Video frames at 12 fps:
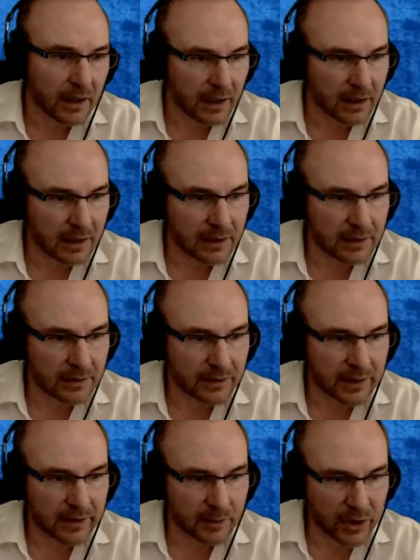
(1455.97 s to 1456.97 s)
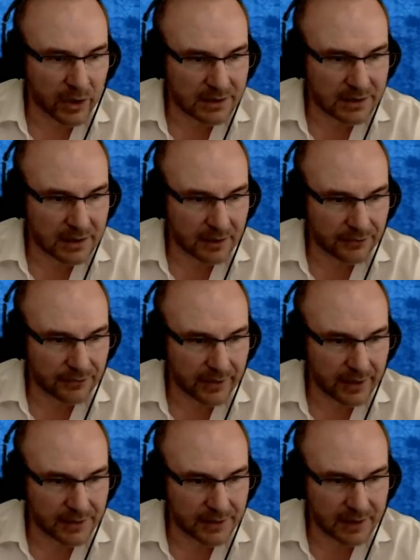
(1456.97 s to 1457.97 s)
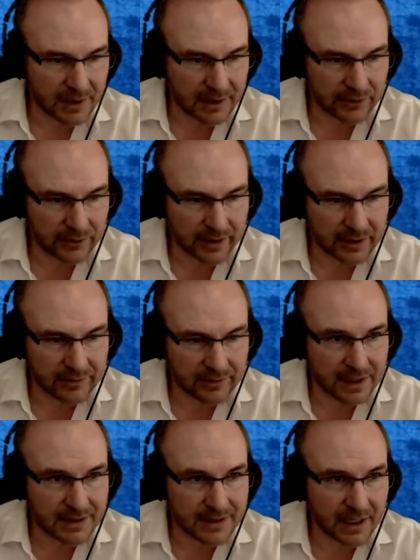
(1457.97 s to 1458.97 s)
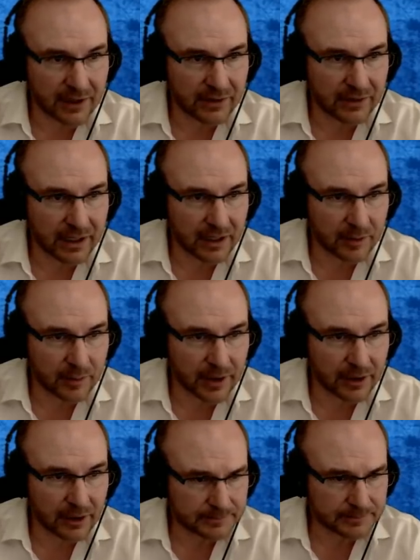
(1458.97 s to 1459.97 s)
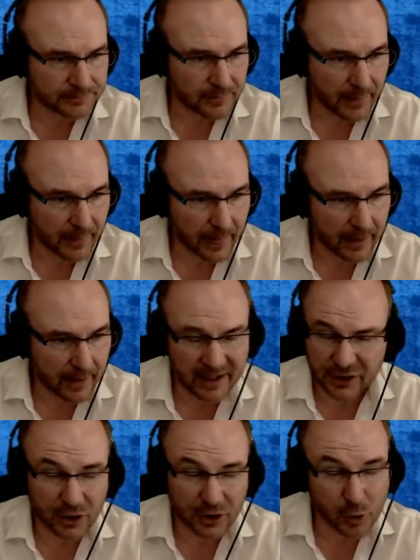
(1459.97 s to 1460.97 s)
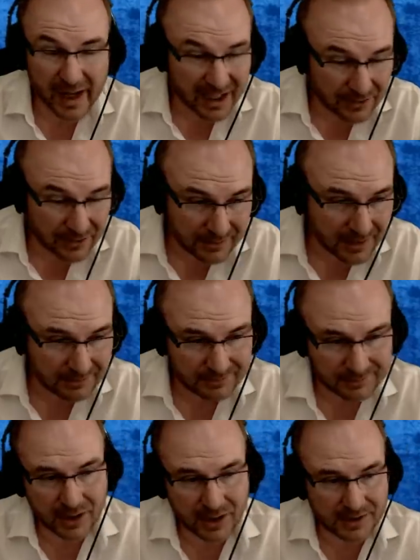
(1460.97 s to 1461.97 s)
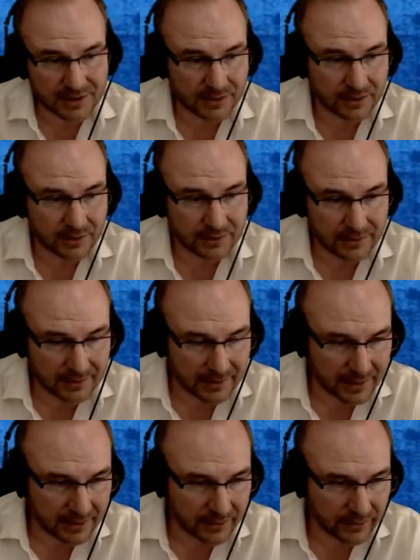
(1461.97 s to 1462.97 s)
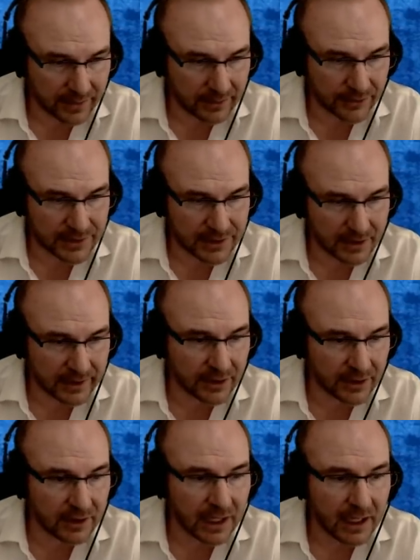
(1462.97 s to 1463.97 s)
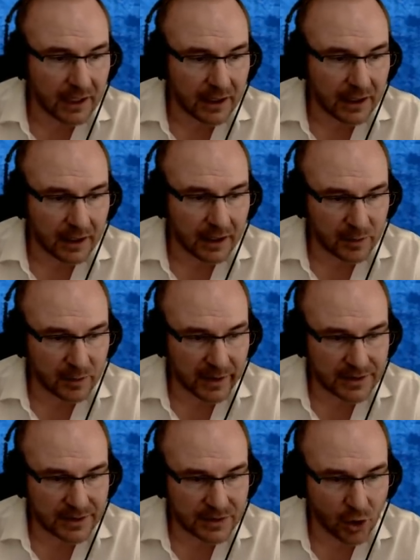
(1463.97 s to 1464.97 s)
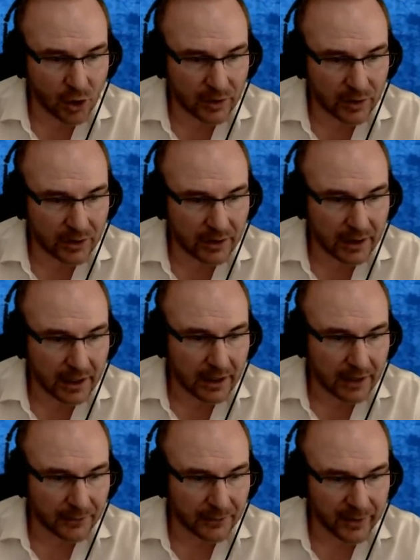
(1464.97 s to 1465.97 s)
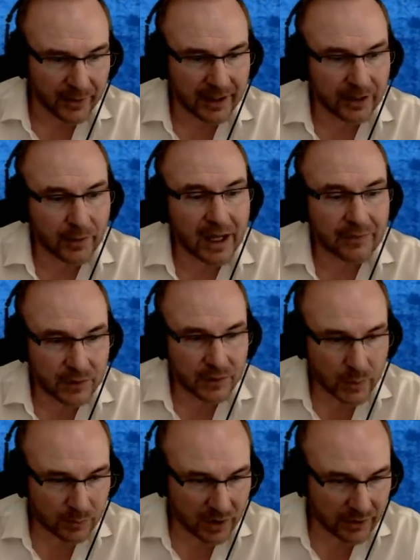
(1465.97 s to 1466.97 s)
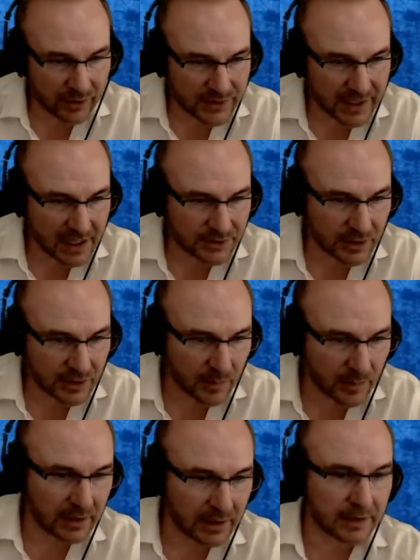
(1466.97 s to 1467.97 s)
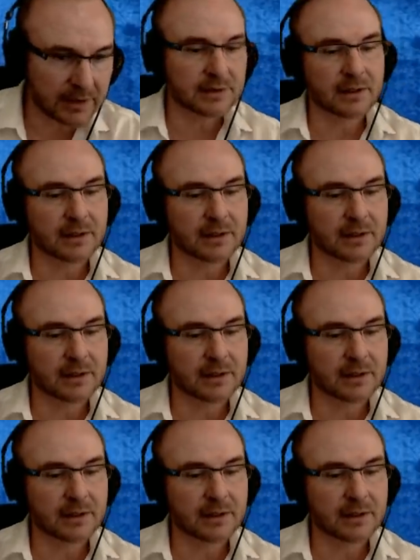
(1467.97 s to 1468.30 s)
Uh, the, the brown stuff is a literary device, irony up here. Again, you can go back and pause this and, and read it for yourself later. Uh, mimesis, Homer. We, here we have the twin brothers, Castor and Pollux.